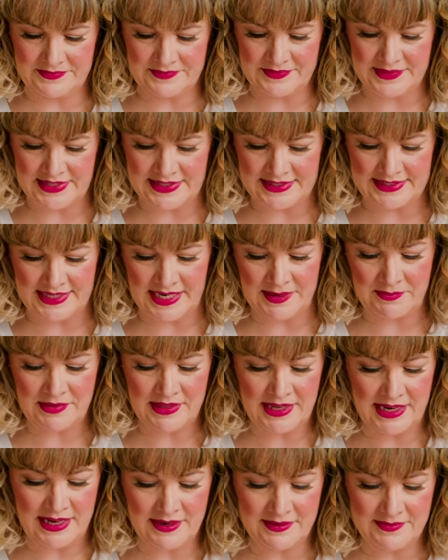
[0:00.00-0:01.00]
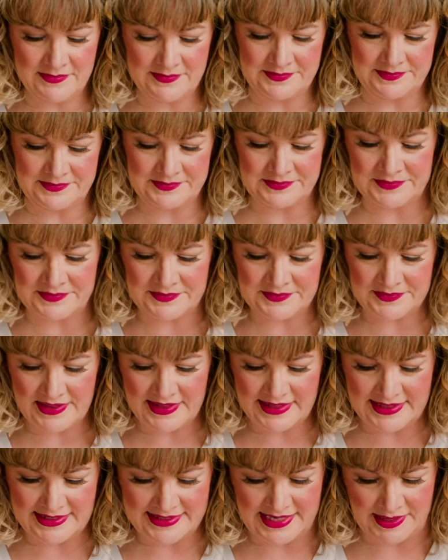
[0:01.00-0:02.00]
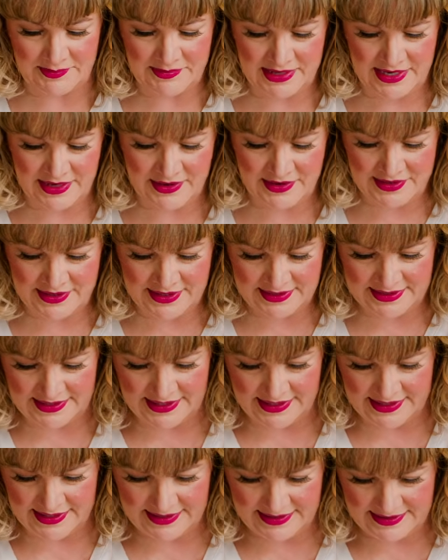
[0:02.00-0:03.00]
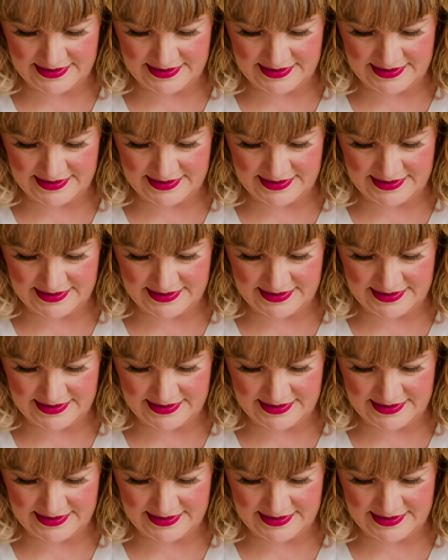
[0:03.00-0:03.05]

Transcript: the same thing, the same thing on this side,